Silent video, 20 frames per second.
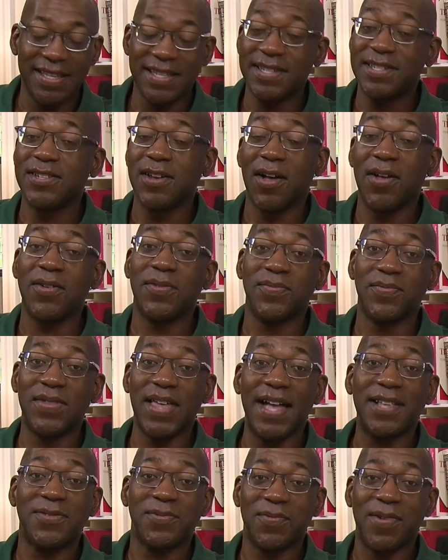So
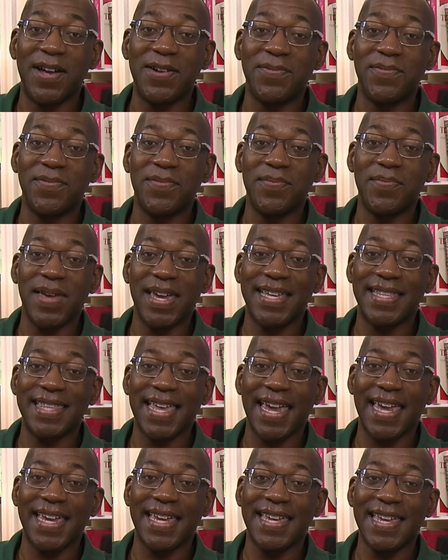that's one big
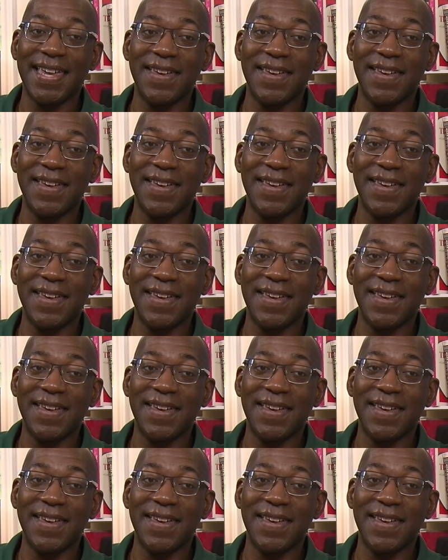thing.